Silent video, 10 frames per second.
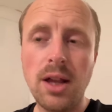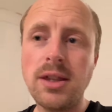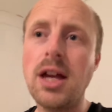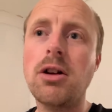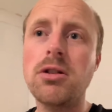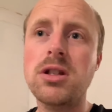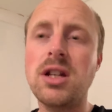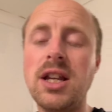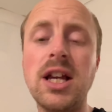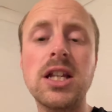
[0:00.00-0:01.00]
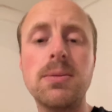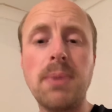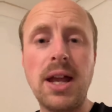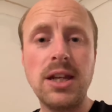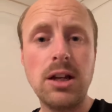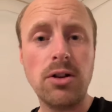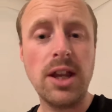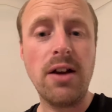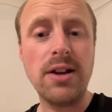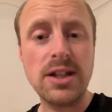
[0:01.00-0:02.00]
they're constantly expanding on
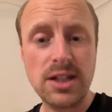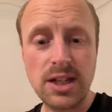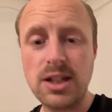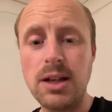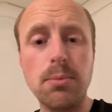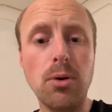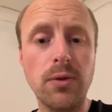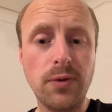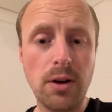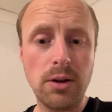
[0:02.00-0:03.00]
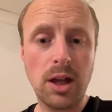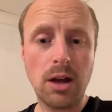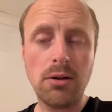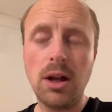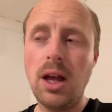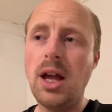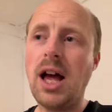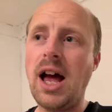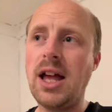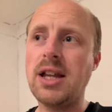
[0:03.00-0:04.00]
their existing portfolio,
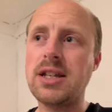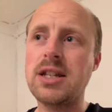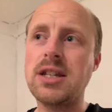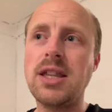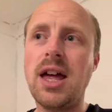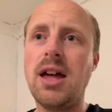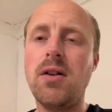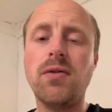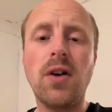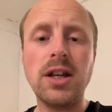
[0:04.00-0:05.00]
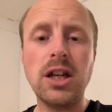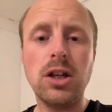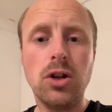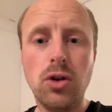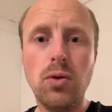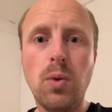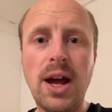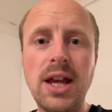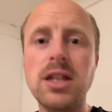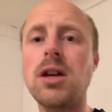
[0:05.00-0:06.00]
and they're finding new
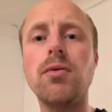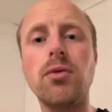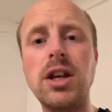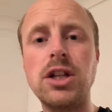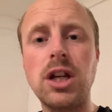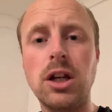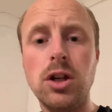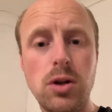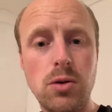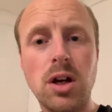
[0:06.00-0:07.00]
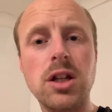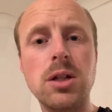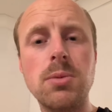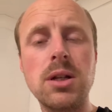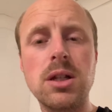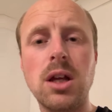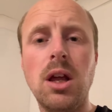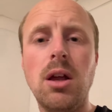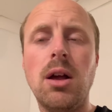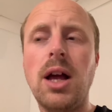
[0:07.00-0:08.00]
ways of reaching new customers
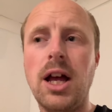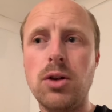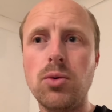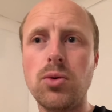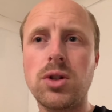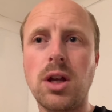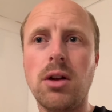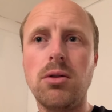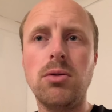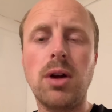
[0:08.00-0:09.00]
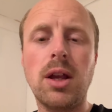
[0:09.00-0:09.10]
and also